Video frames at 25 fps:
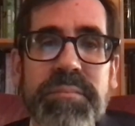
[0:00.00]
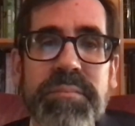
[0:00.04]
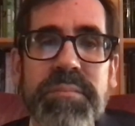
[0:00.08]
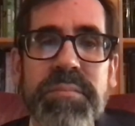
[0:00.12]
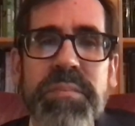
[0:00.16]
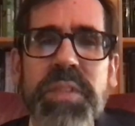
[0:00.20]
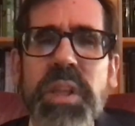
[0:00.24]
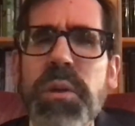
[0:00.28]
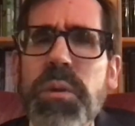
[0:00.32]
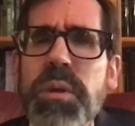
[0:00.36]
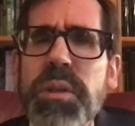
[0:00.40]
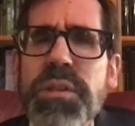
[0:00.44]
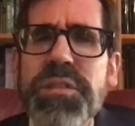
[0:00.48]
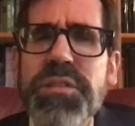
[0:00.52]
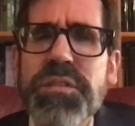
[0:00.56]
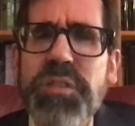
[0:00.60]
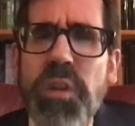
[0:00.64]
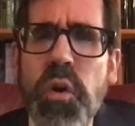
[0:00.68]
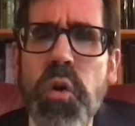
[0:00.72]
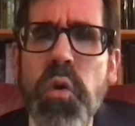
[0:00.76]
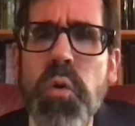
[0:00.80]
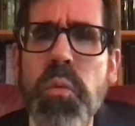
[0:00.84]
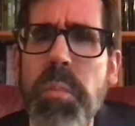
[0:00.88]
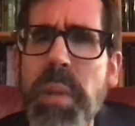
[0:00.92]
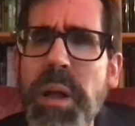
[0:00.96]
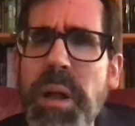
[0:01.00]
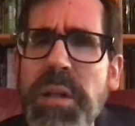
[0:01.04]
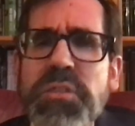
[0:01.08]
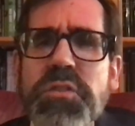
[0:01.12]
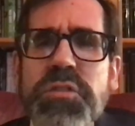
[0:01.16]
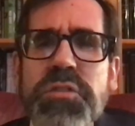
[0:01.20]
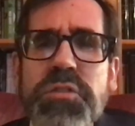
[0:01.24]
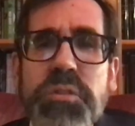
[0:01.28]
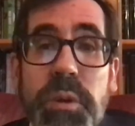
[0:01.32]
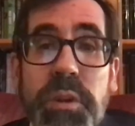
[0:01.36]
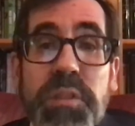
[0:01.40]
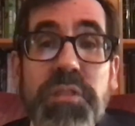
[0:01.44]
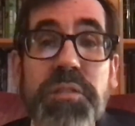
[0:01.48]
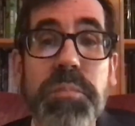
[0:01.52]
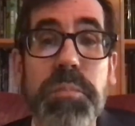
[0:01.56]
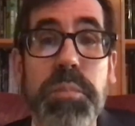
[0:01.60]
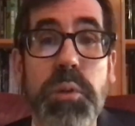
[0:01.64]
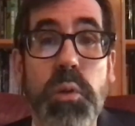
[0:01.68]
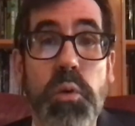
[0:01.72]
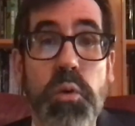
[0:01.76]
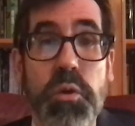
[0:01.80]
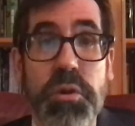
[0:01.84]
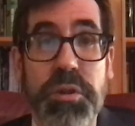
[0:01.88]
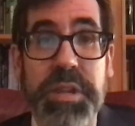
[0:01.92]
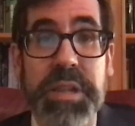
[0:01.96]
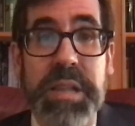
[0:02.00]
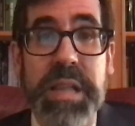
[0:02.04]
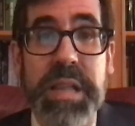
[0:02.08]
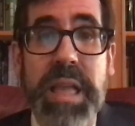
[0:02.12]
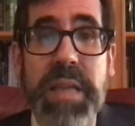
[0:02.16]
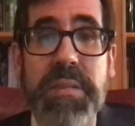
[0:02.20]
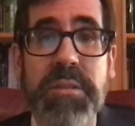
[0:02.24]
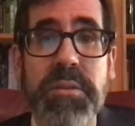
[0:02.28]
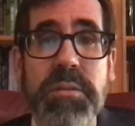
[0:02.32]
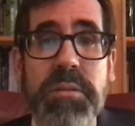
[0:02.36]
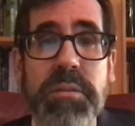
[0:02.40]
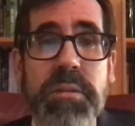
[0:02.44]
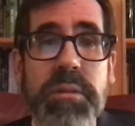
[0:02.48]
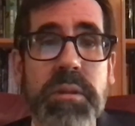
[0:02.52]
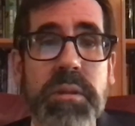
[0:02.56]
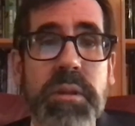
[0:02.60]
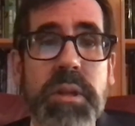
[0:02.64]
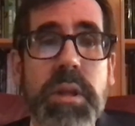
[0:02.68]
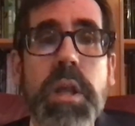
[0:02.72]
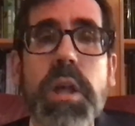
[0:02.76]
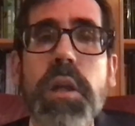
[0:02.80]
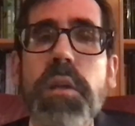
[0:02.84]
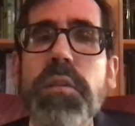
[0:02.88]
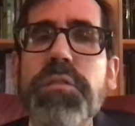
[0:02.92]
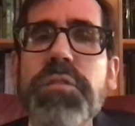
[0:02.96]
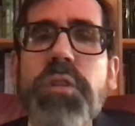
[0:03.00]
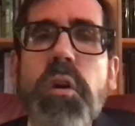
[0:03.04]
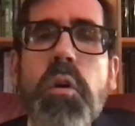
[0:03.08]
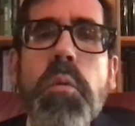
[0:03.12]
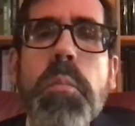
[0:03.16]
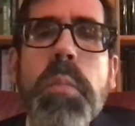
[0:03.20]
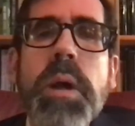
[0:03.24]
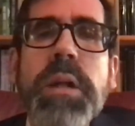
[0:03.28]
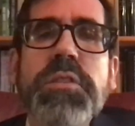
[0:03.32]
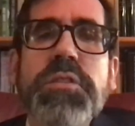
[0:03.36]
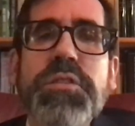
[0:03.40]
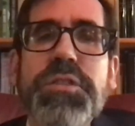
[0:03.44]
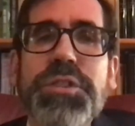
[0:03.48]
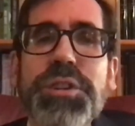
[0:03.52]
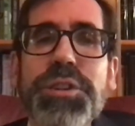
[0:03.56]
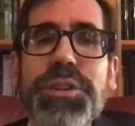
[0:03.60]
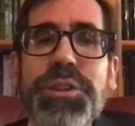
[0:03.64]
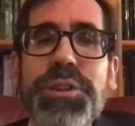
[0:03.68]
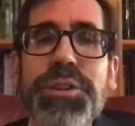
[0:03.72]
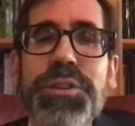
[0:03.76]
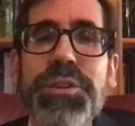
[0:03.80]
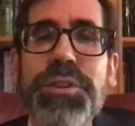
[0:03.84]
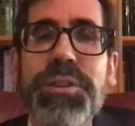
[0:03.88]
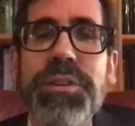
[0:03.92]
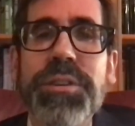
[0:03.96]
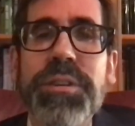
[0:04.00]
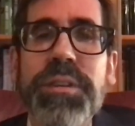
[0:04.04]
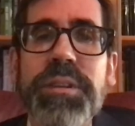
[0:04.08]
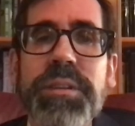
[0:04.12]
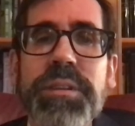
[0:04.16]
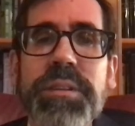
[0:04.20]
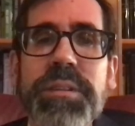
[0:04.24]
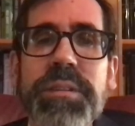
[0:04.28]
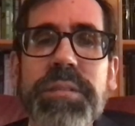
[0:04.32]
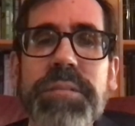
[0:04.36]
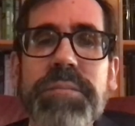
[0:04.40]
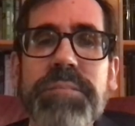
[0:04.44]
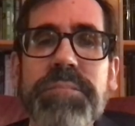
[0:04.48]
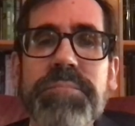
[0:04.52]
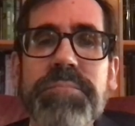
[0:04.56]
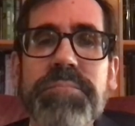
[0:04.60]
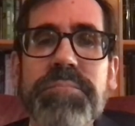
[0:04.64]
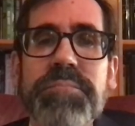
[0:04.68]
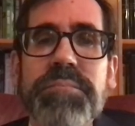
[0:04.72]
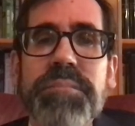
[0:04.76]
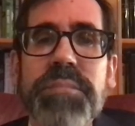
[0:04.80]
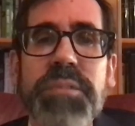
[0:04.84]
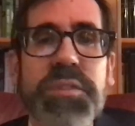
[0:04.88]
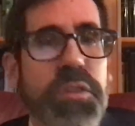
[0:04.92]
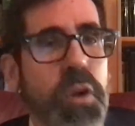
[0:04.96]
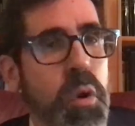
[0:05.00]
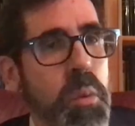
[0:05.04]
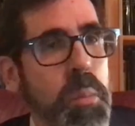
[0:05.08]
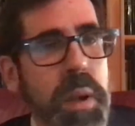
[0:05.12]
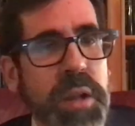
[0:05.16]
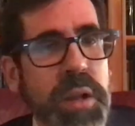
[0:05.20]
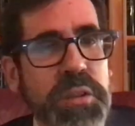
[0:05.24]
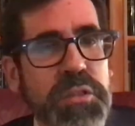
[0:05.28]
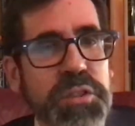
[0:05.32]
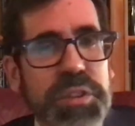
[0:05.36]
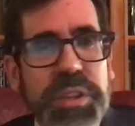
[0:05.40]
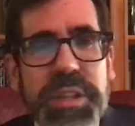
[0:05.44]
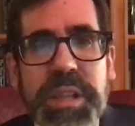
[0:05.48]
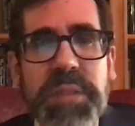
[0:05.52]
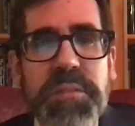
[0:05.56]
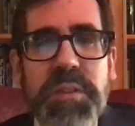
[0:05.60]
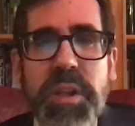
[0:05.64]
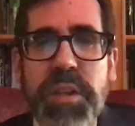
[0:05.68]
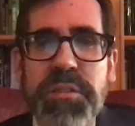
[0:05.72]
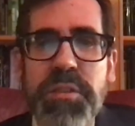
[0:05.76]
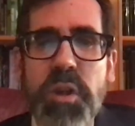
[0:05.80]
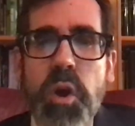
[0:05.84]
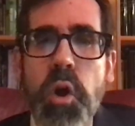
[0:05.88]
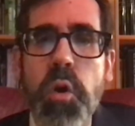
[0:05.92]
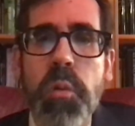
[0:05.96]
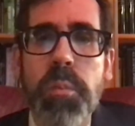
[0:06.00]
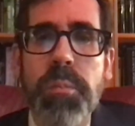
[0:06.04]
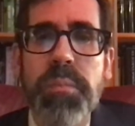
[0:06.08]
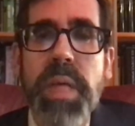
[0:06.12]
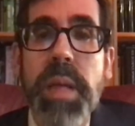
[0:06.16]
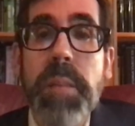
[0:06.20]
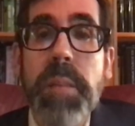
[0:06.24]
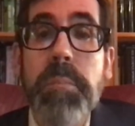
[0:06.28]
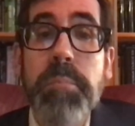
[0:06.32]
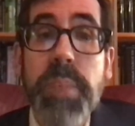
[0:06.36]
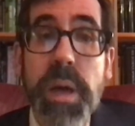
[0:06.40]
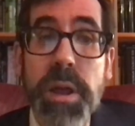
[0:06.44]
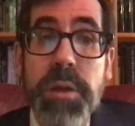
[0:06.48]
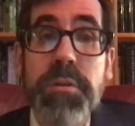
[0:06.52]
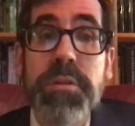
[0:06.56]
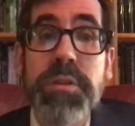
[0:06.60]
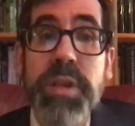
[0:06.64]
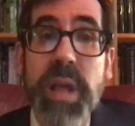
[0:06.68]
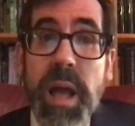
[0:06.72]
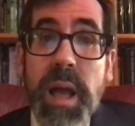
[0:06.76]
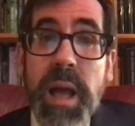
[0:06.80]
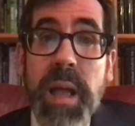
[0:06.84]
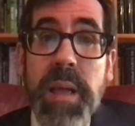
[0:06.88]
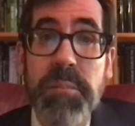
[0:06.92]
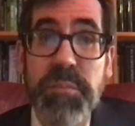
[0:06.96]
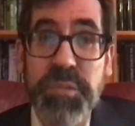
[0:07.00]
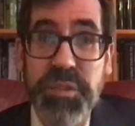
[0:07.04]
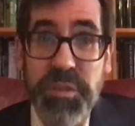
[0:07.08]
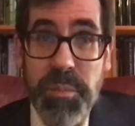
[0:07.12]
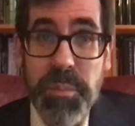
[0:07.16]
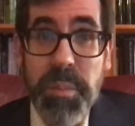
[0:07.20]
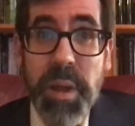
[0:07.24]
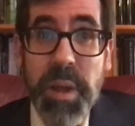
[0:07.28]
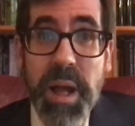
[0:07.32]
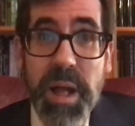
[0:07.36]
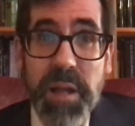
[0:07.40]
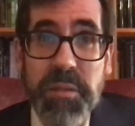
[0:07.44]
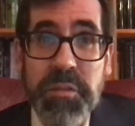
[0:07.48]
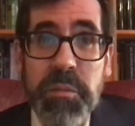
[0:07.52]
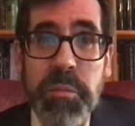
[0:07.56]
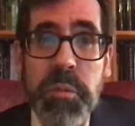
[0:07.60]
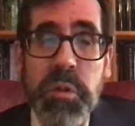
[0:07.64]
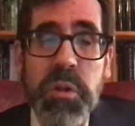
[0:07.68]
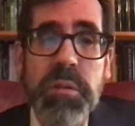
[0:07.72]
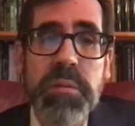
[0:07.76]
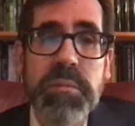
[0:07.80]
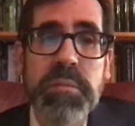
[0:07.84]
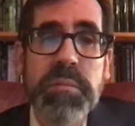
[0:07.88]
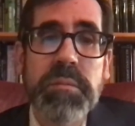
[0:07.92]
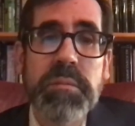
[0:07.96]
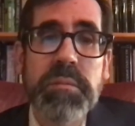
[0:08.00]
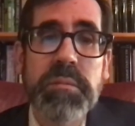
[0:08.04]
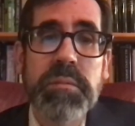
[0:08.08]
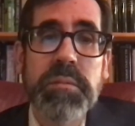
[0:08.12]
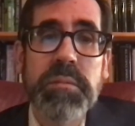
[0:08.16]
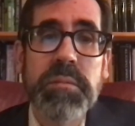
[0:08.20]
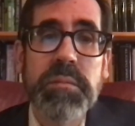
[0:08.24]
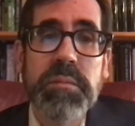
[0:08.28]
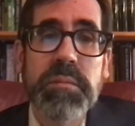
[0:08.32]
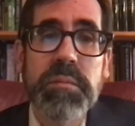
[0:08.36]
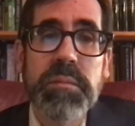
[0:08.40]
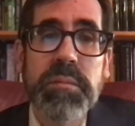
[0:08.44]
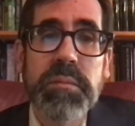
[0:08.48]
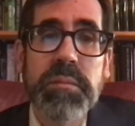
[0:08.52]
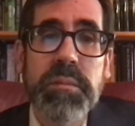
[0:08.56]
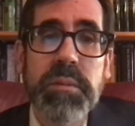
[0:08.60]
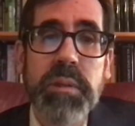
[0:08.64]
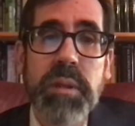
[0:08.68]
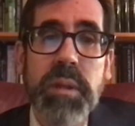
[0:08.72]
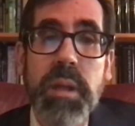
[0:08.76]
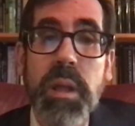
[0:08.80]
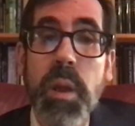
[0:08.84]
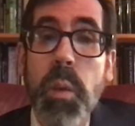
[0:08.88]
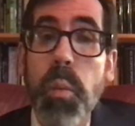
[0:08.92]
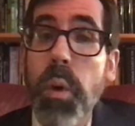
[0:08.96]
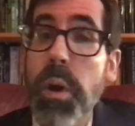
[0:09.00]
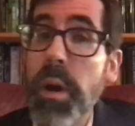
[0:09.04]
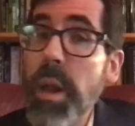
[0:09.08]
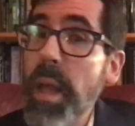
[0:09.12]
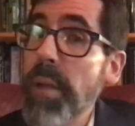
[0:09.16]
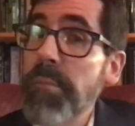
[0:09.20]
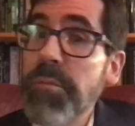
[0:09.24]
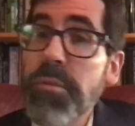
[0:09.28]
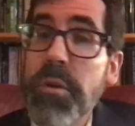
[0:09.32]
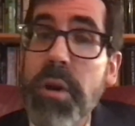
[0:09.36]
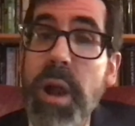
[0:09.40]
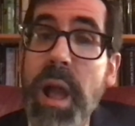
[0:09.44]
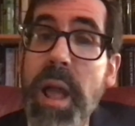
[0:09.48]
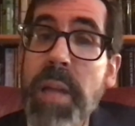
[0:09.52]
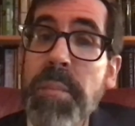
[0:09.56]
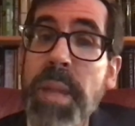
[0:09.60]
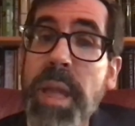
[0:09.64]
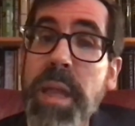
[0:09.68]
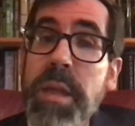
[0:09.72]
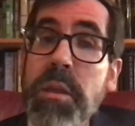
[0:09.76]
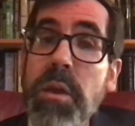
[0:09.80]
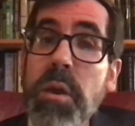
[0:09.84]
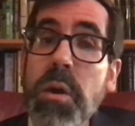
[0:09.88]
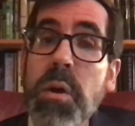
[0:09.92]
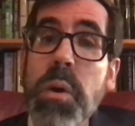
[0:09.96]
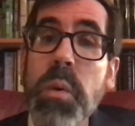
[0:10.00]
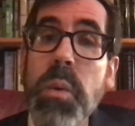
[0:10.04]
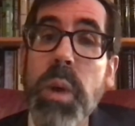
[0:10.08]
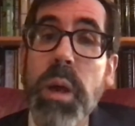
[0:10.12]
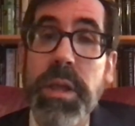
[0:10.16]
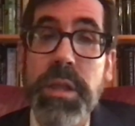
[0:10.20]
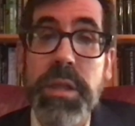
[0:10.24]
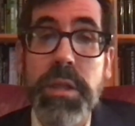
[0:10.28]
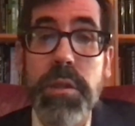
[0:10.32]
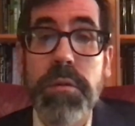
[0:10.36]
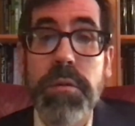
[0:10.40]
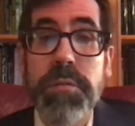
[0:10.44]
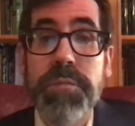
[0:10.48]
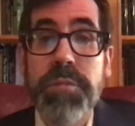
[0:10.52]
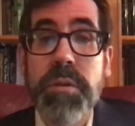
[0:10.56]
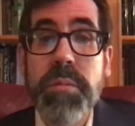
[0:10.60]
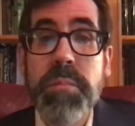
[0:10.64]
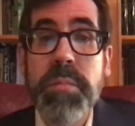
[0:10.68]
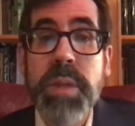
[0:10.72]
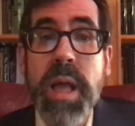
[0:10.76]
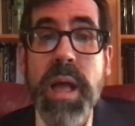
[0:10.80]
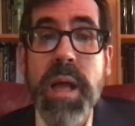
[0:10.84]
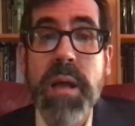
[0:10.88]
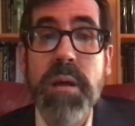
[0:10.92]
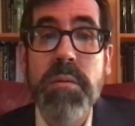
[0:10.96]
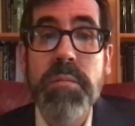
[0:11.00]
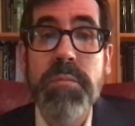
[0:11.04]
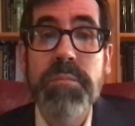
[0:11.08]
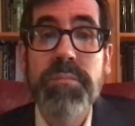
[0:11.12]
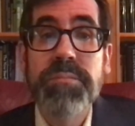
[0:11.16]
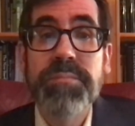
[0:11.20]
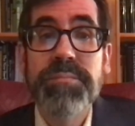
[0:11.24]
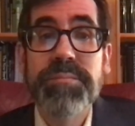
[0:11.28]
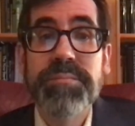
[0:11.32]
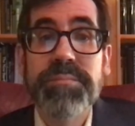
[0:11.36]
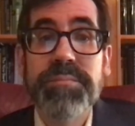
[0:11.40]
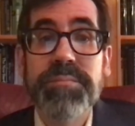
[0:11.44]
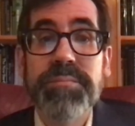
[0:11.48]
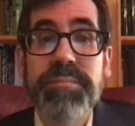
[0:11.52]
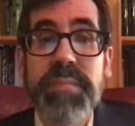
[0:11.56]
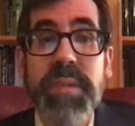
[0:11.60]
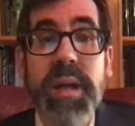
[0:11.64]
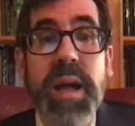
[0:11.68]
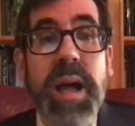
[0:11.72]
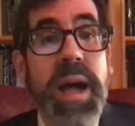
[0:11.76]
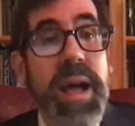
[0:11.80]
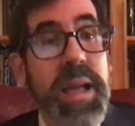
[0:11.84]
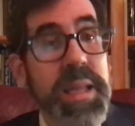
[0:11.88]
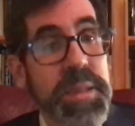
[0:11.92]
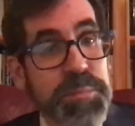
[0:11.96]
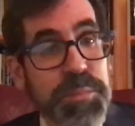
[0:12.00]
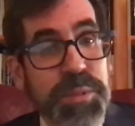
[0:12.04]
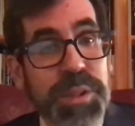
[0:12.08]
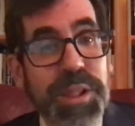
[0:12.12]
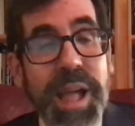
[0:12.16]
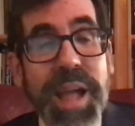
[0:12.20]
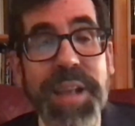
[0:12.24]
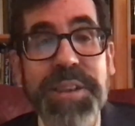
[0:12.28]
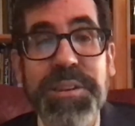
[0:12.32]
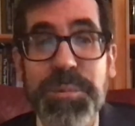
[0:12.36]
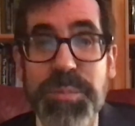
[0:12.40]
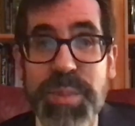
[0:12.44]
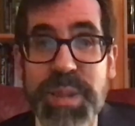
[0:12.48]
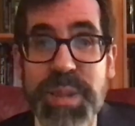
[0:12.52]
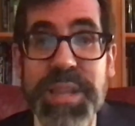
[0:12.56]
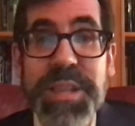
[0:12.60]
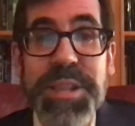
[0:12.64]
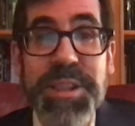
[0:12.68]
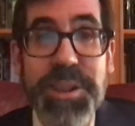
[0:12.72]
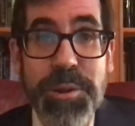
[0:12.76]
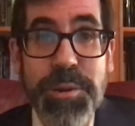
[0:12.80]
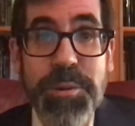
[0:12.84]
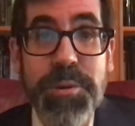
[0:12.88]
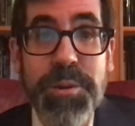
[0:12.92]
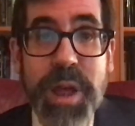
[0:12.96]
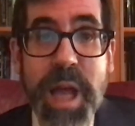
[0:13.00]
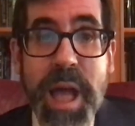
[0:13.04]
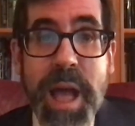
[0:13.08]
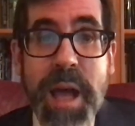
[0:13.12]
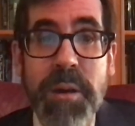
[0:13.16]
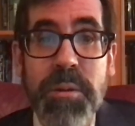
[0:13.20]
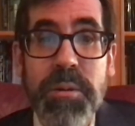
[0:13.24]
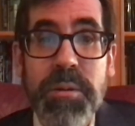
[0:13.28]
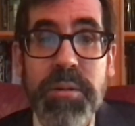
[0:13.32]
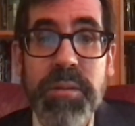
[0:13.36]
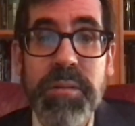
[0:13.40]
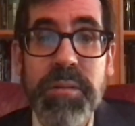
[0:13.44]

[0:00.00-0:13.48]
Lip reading: There is so much to explore together, so much to learn, so much to give us hope that better times are possible. Wherever I may go a year from now, I am glad to be here now.